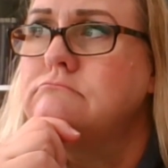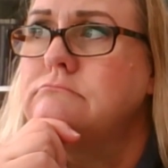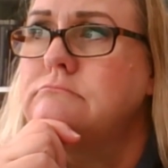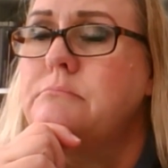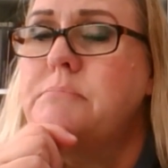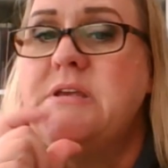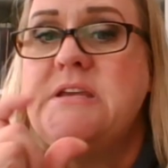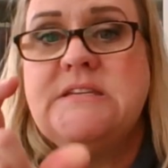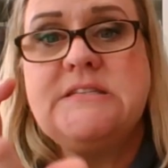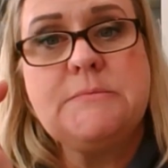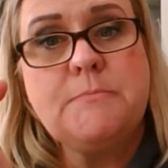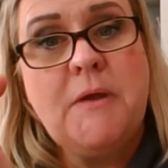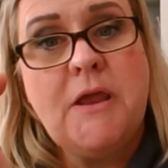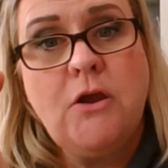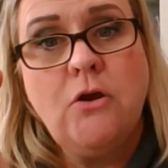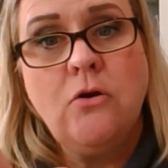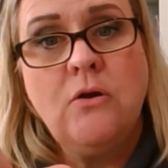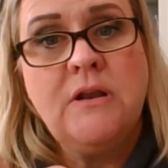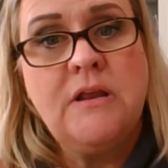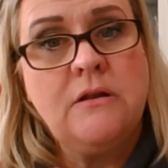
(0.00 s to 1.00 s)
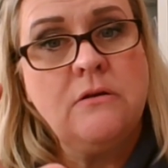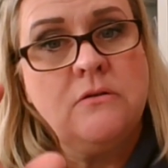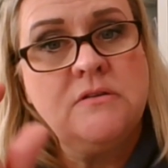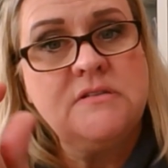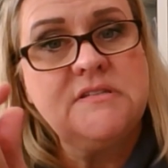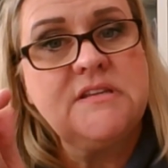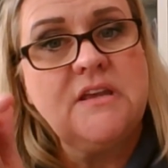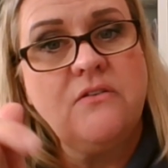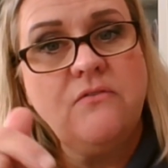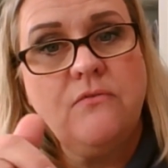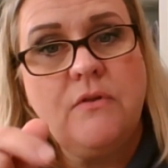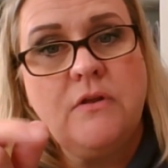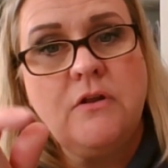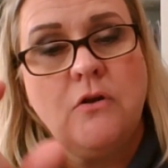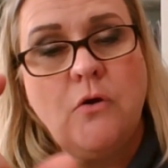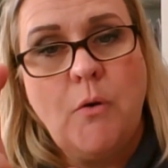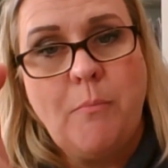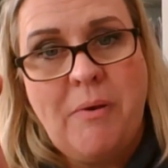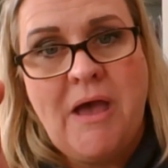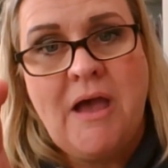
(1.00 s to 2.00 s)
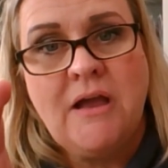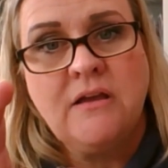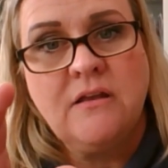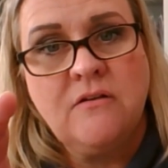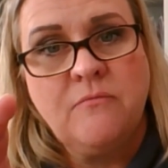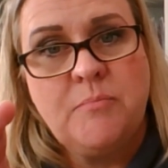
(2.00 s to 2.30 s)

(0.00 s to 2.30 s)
Peacemaker needles can, a packet of